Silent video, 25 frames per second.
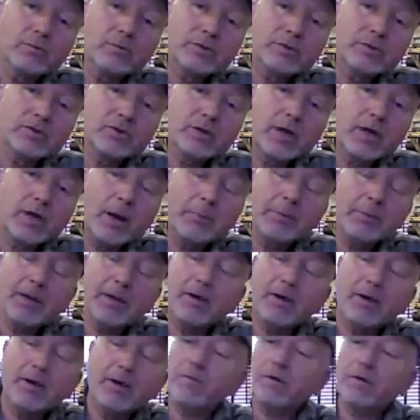which are coming
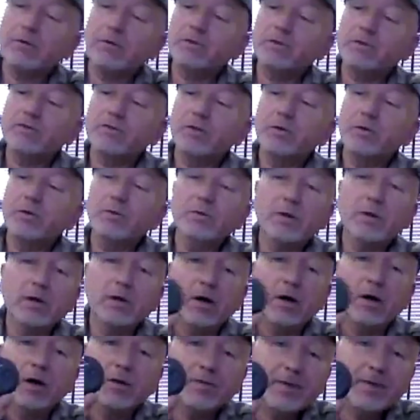out very soon.
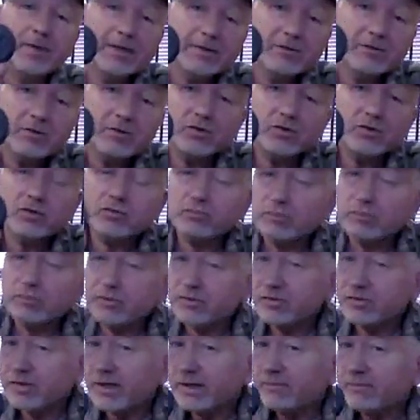And these are just
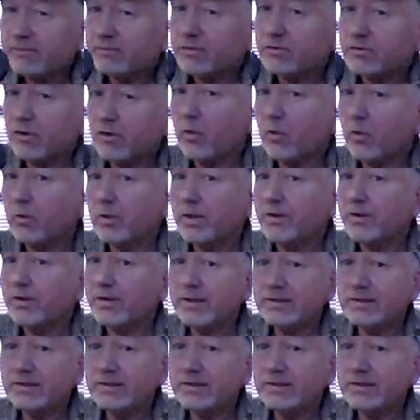receivers only.